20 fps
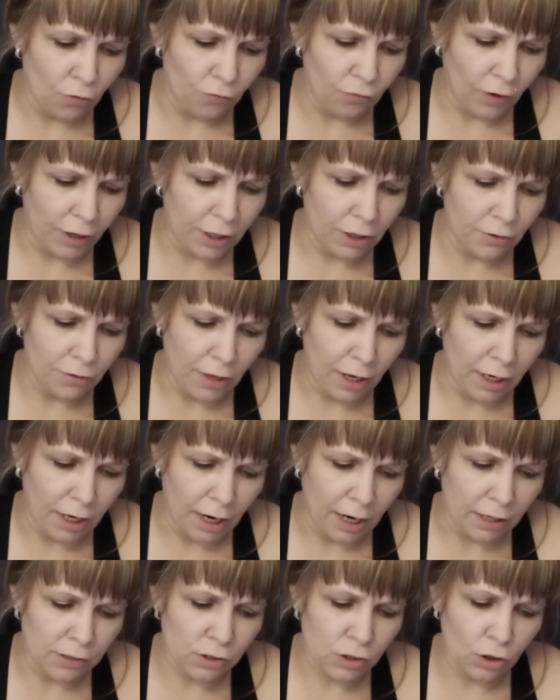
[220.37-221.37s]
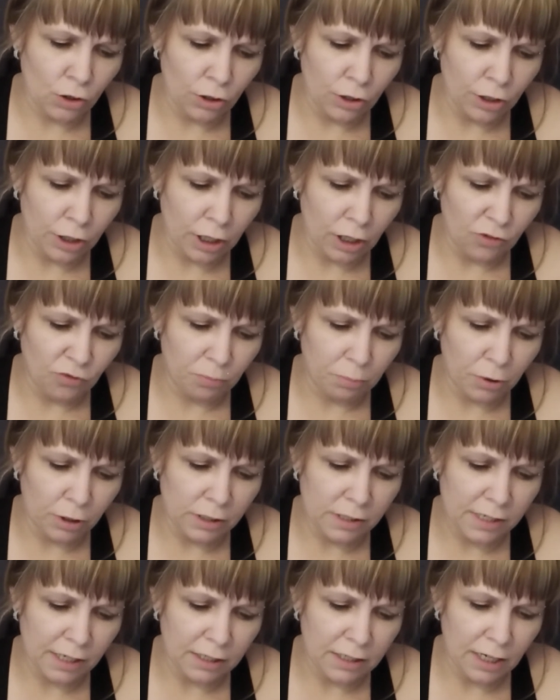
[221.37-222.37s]
Fire then asked Kirk if
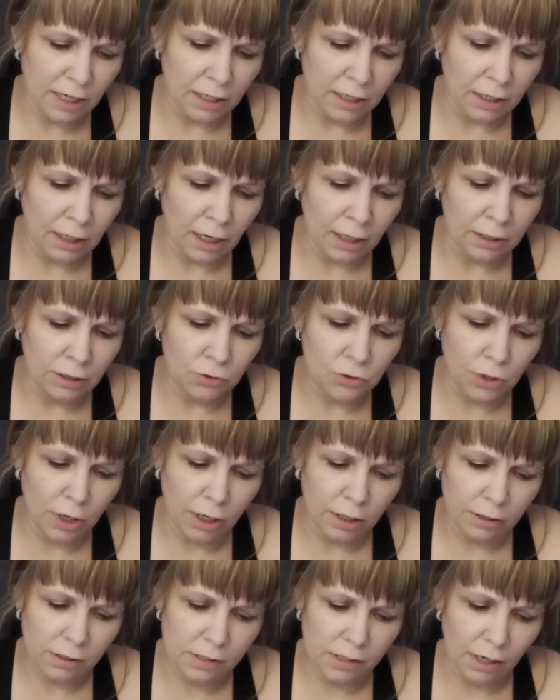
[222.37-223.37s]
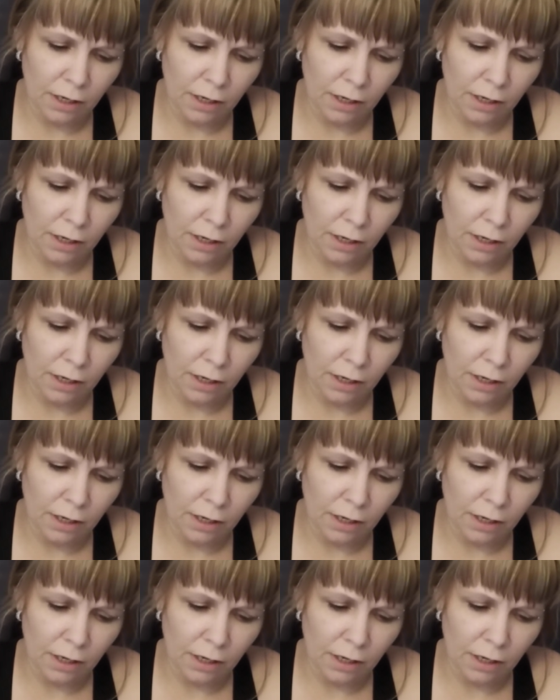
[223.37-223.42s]
Prince had taken any drugs,